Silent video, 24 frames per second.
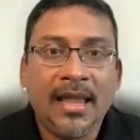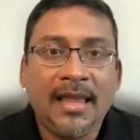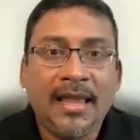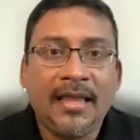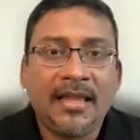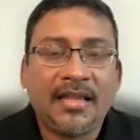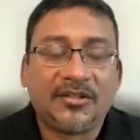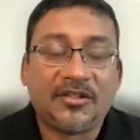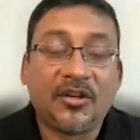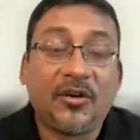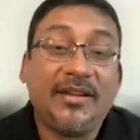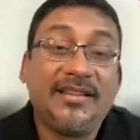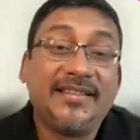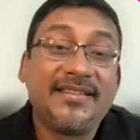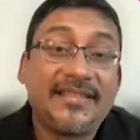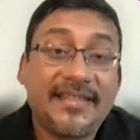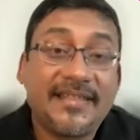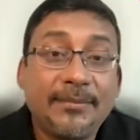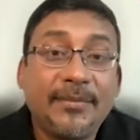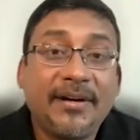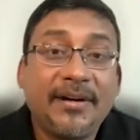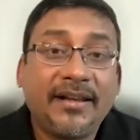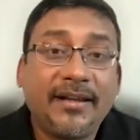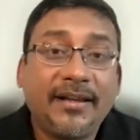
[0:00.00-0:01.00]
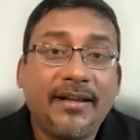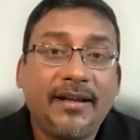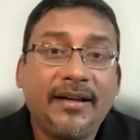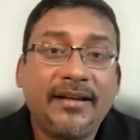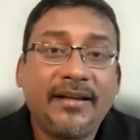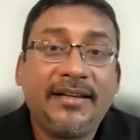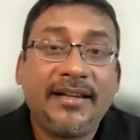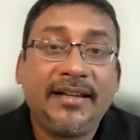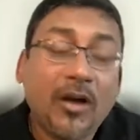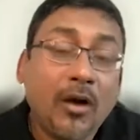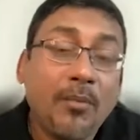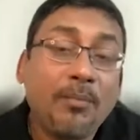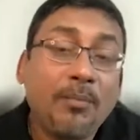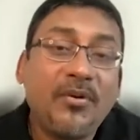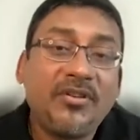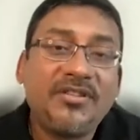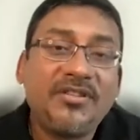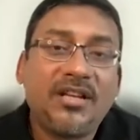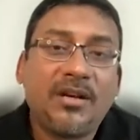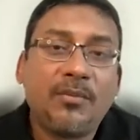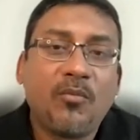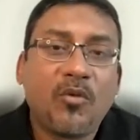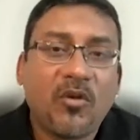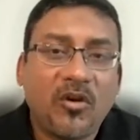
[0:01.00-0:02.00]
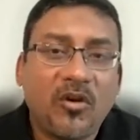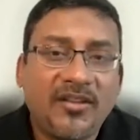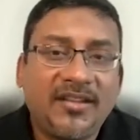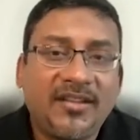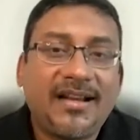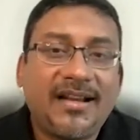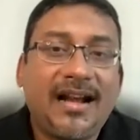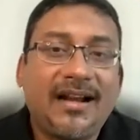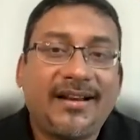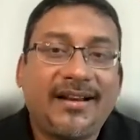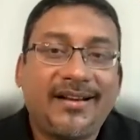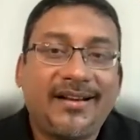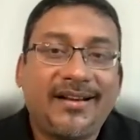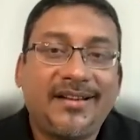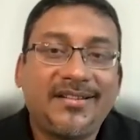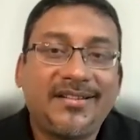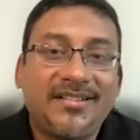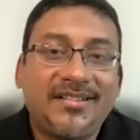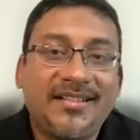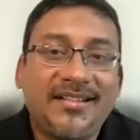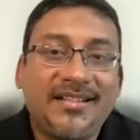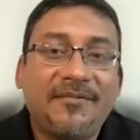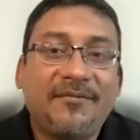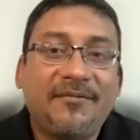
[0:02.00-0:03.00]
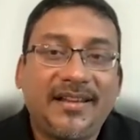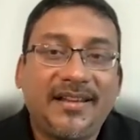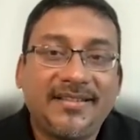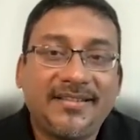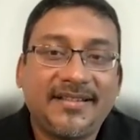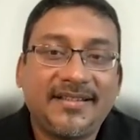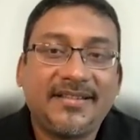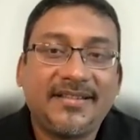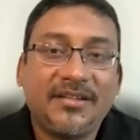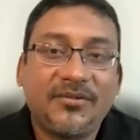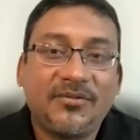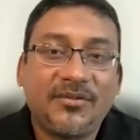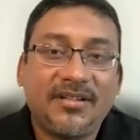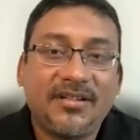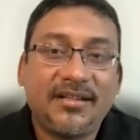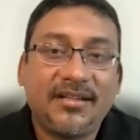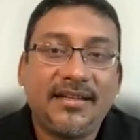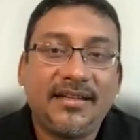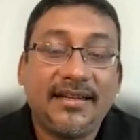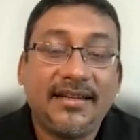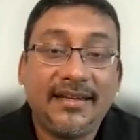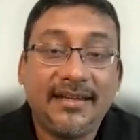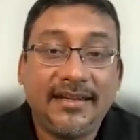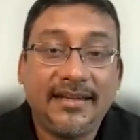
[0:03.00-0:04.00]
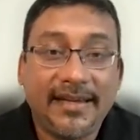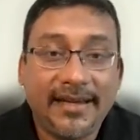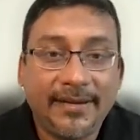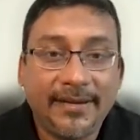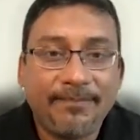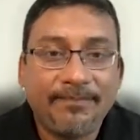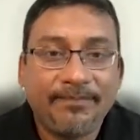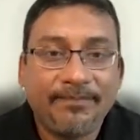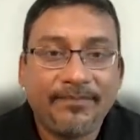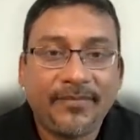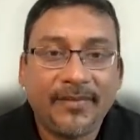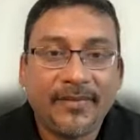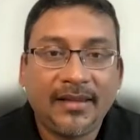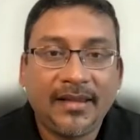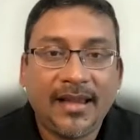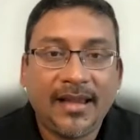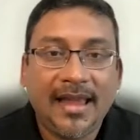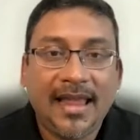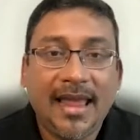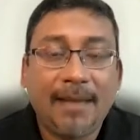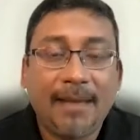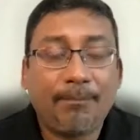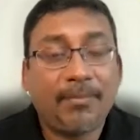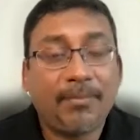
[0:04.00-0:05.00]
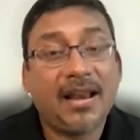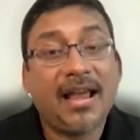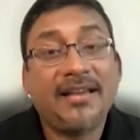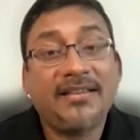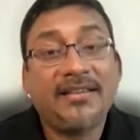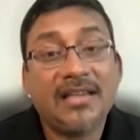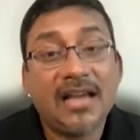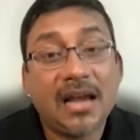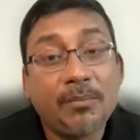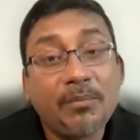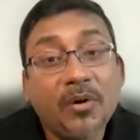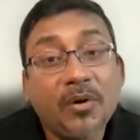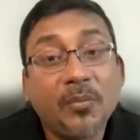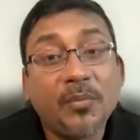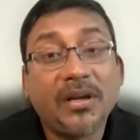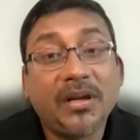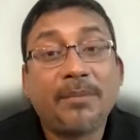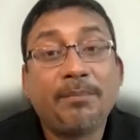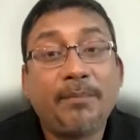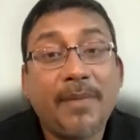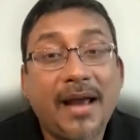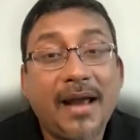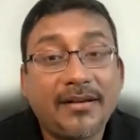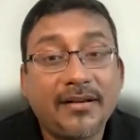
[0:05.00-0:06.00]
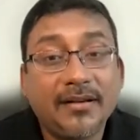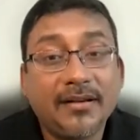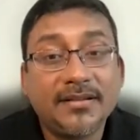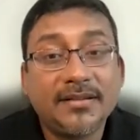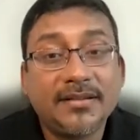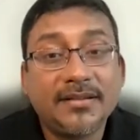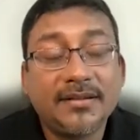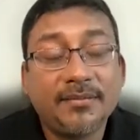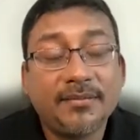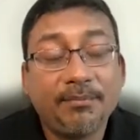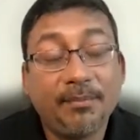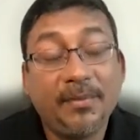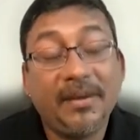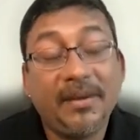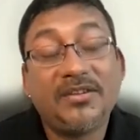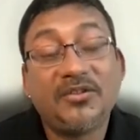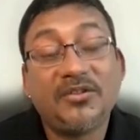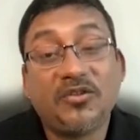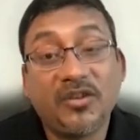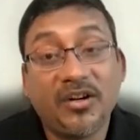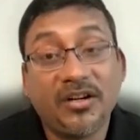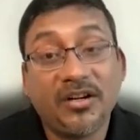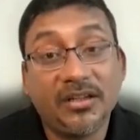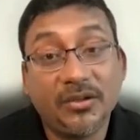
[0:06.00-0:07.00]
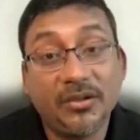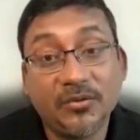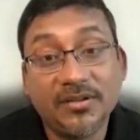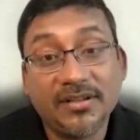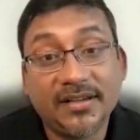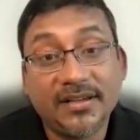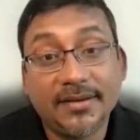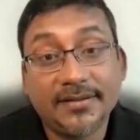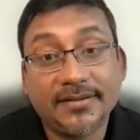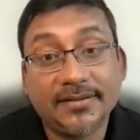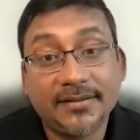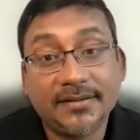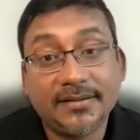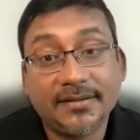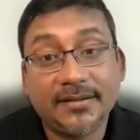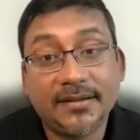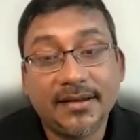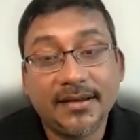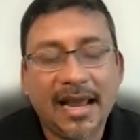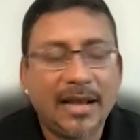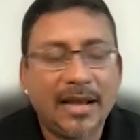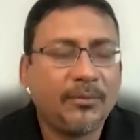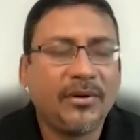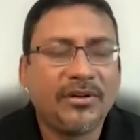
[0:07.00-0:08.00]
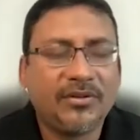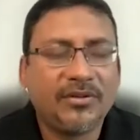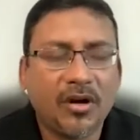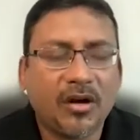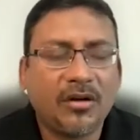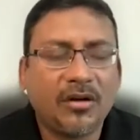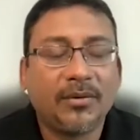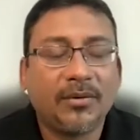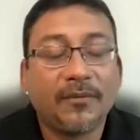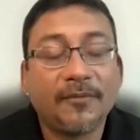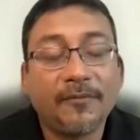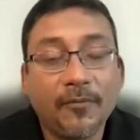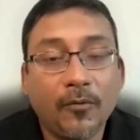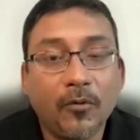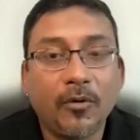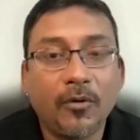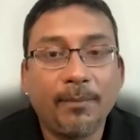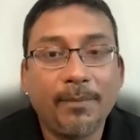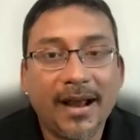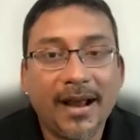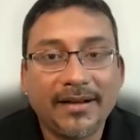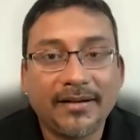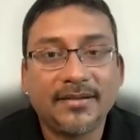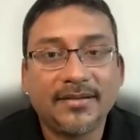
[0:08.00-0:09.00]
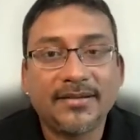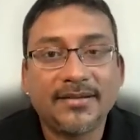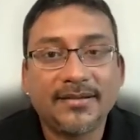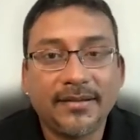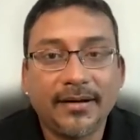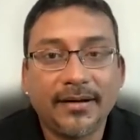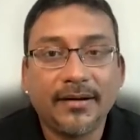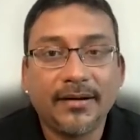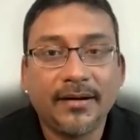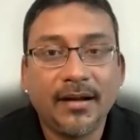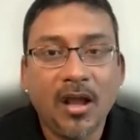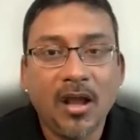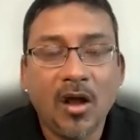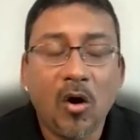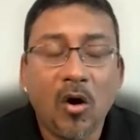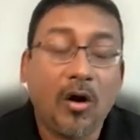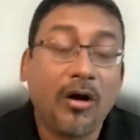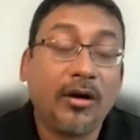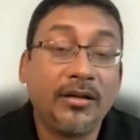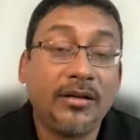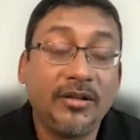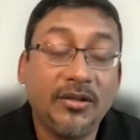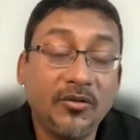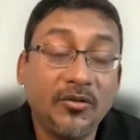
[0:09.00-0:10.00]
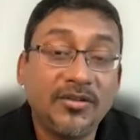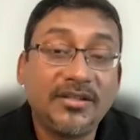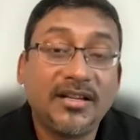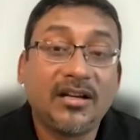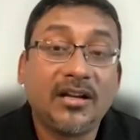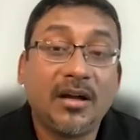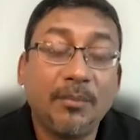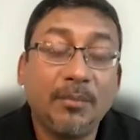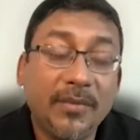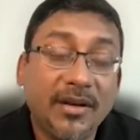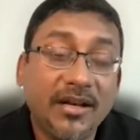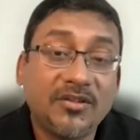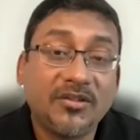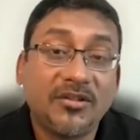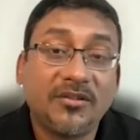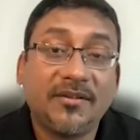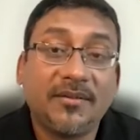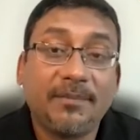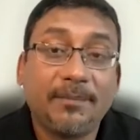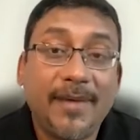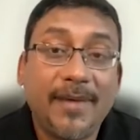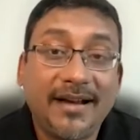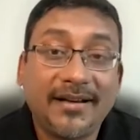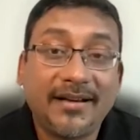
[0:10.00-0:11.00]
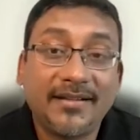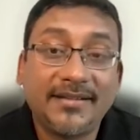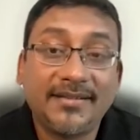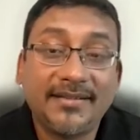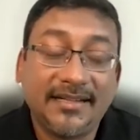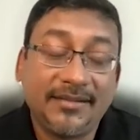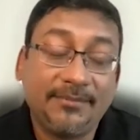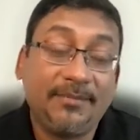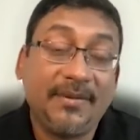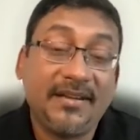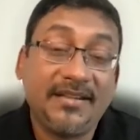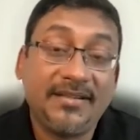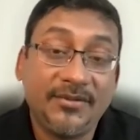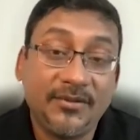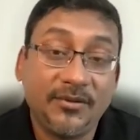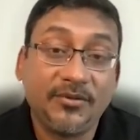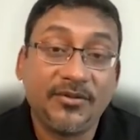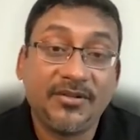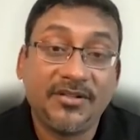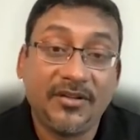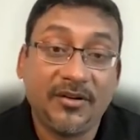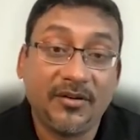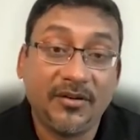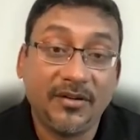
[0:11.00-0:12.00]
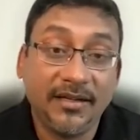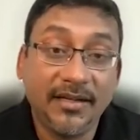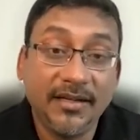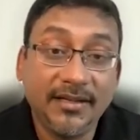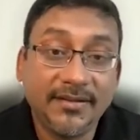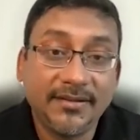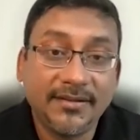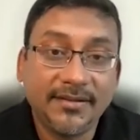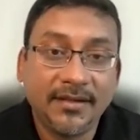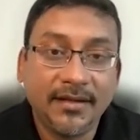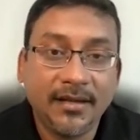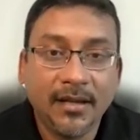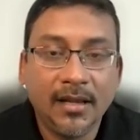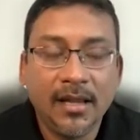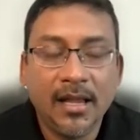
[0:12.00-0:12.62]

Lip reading: So in summary, decompose your monolithic architectures in phases using EDA, apply the appropriate patterns based on your use cases. And we talked about 4 patterns there, or use a combination of the patterns that best suits your needs.